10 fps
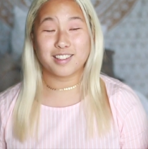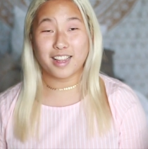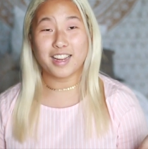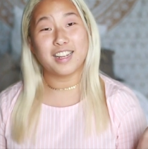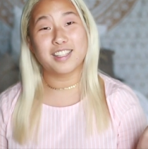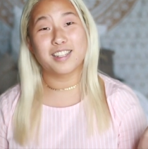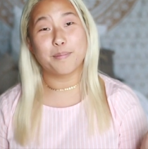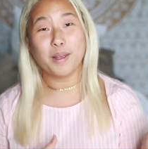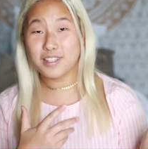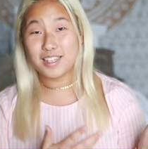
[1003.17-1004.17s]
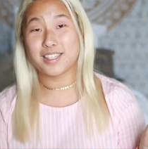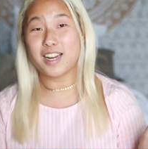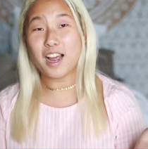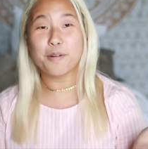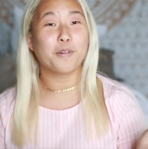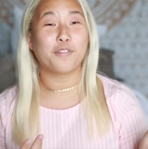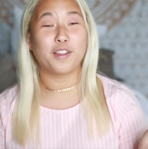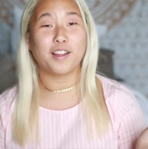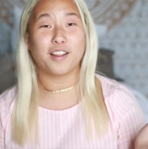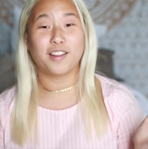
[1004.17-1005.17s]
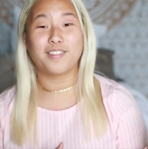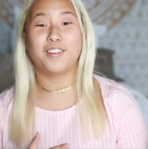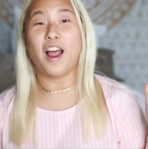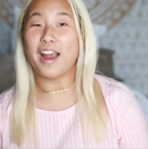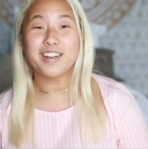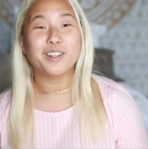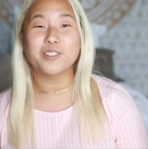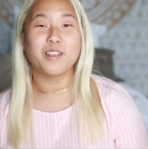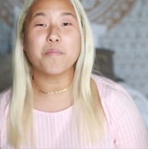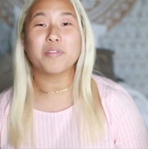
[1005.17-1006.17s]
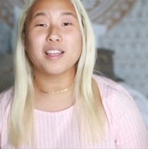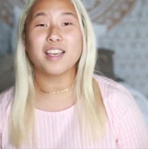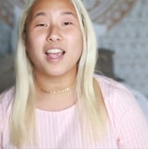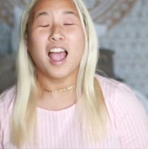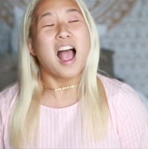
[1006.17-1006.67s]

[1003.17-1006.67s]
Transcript: like it's the busiest time of the, the night or something.